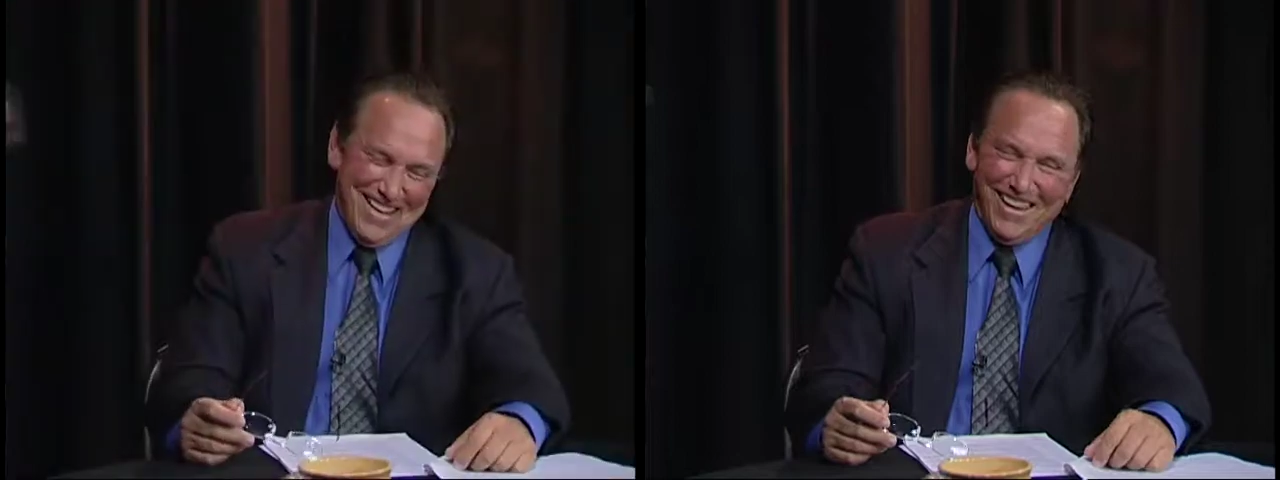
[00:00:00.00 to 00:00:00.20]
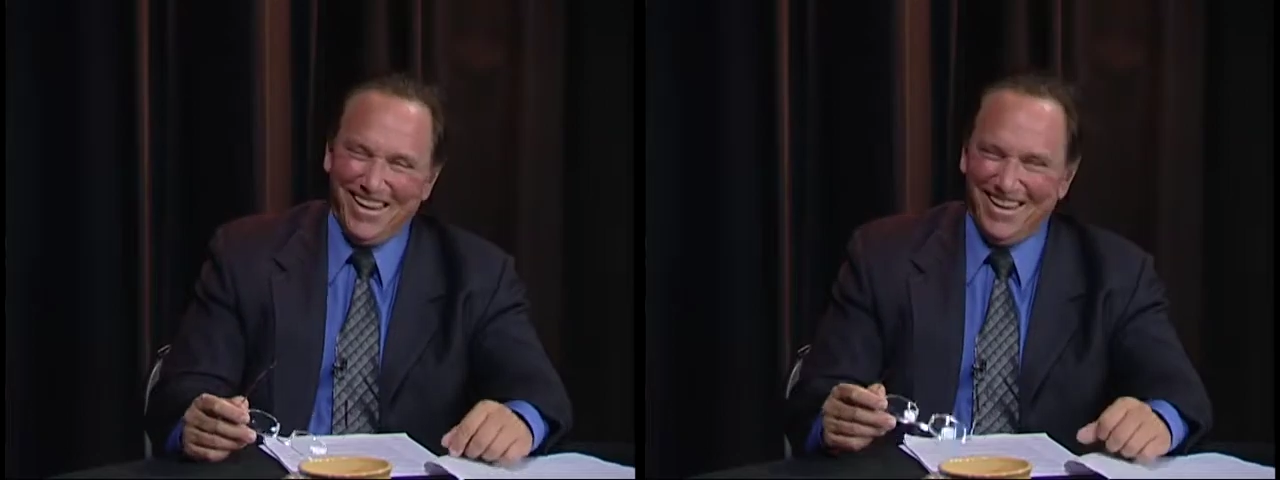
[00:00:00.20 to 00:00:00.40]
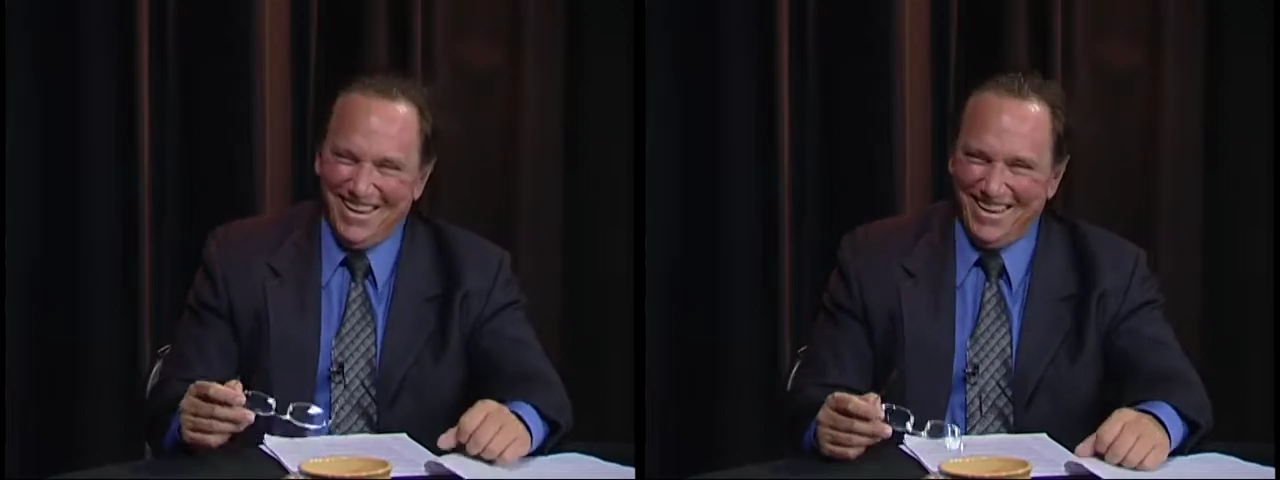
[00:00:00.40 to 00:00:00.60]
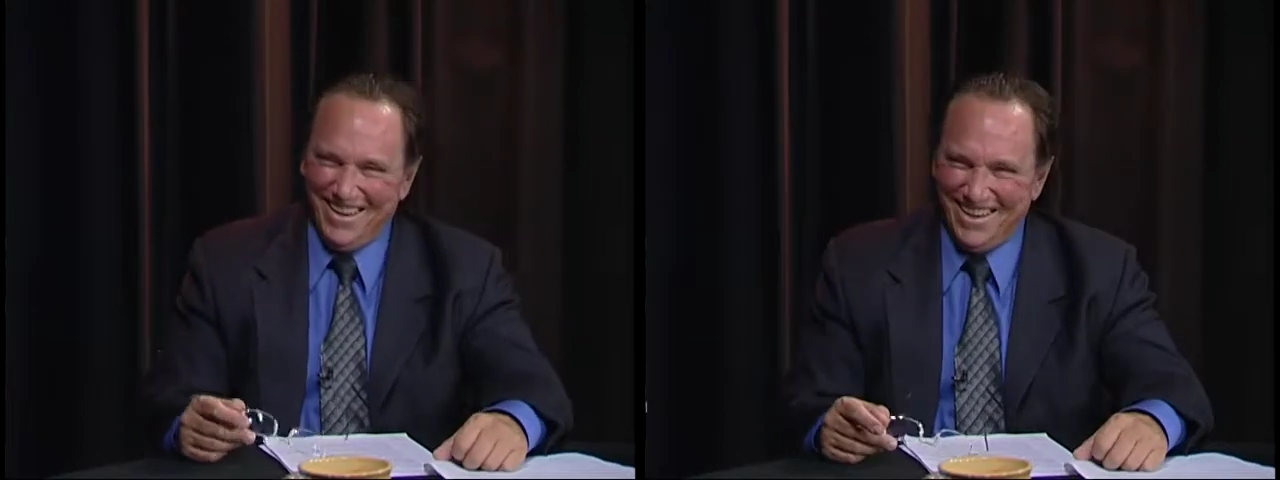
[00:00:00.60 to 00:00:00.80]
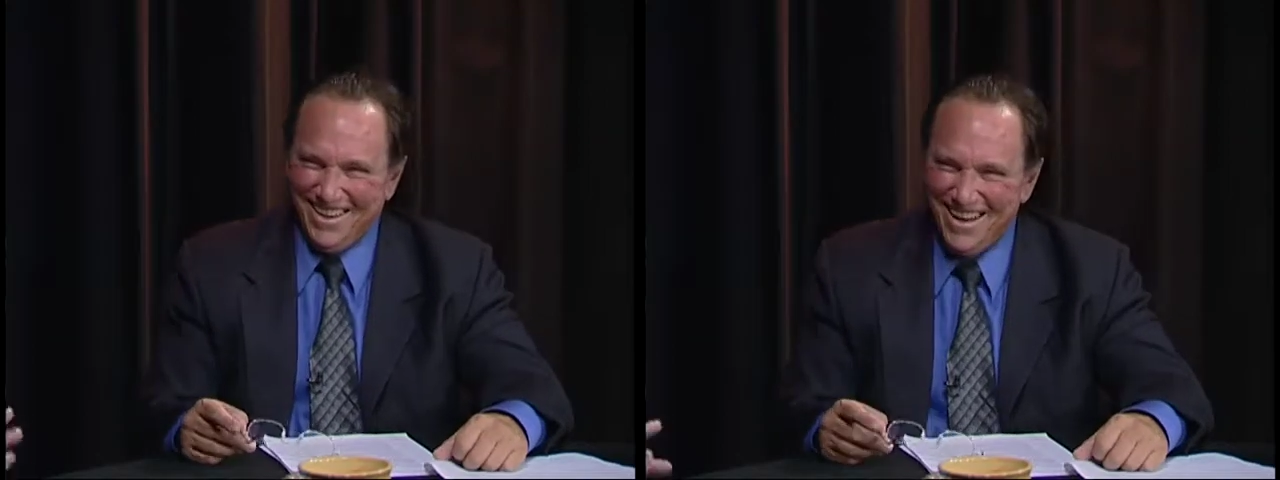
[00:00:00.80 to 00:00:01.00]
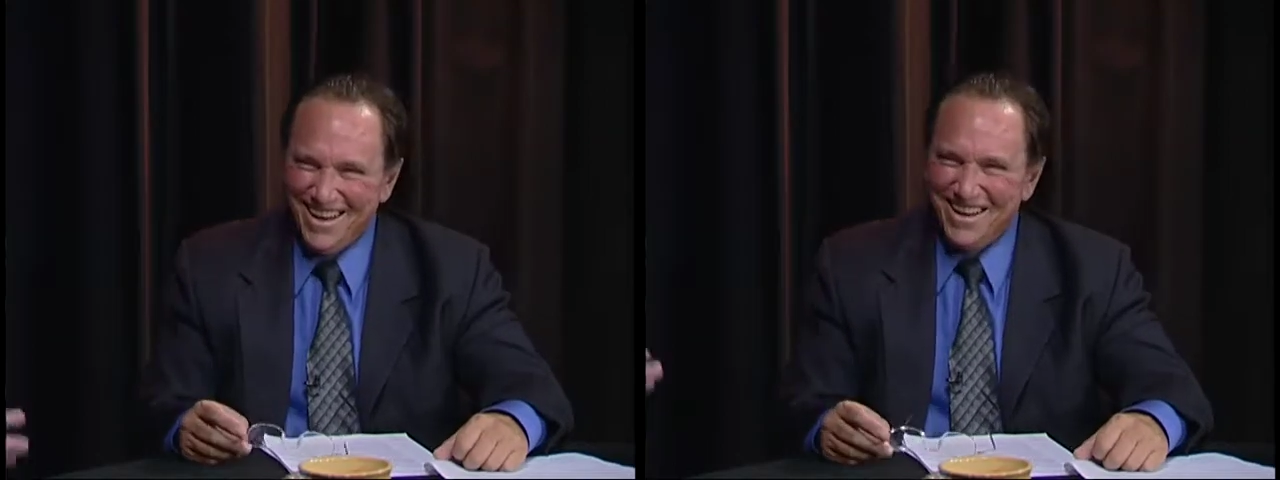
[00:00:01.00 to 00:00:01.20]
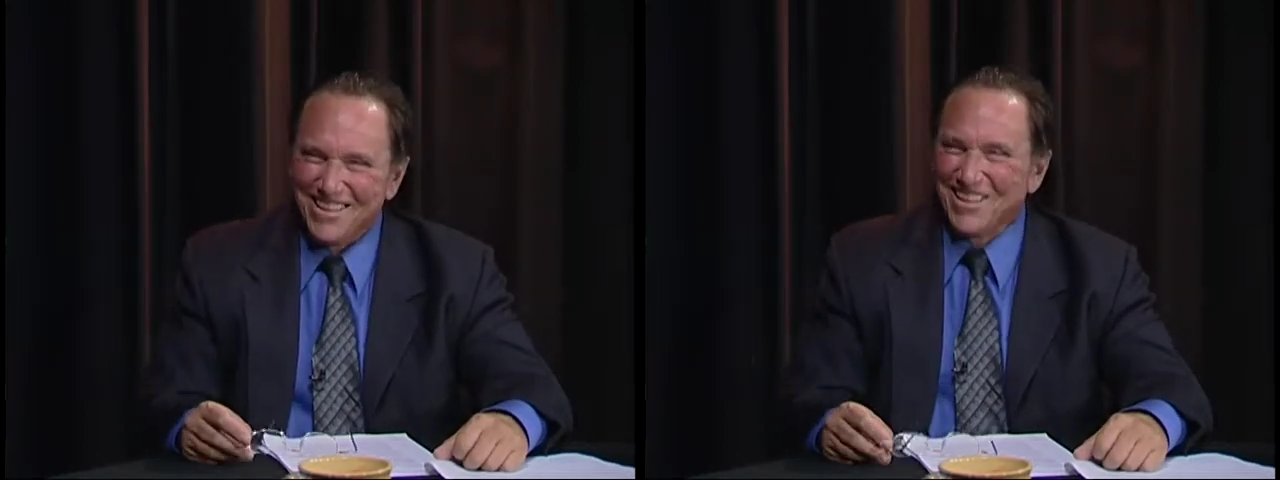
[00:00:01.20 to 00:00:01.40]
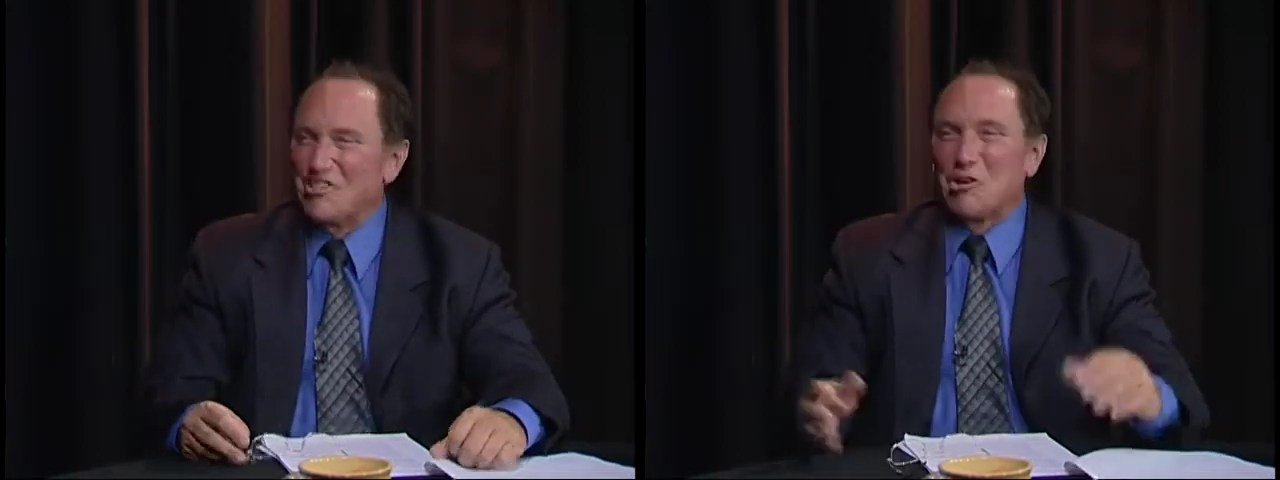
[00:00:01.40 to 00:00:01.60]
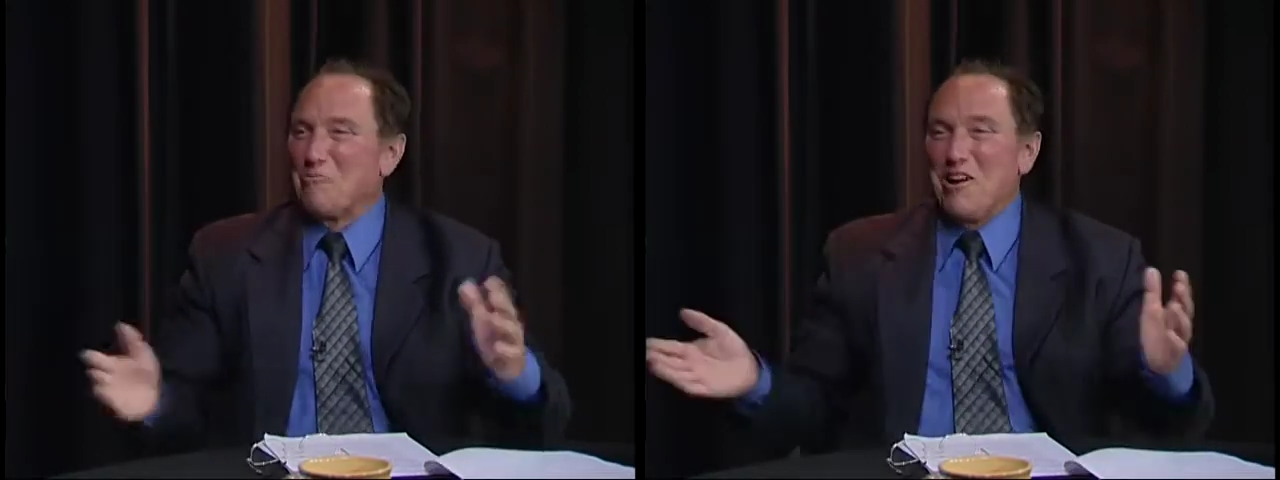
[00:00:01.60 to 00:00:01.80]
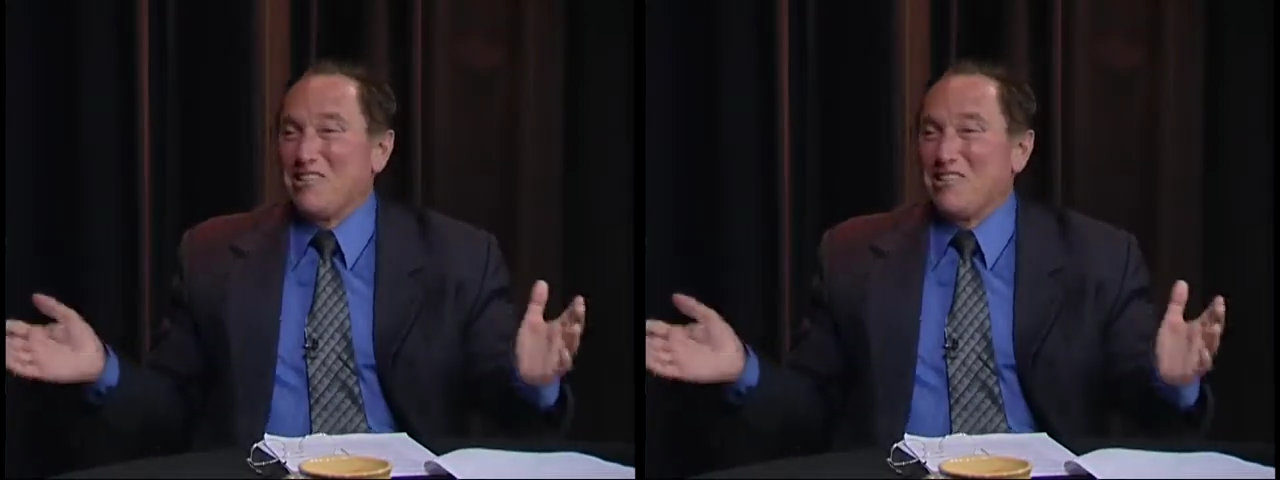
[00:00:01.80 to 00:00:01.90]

Financial Protection Bureau. If he the sues consumer an,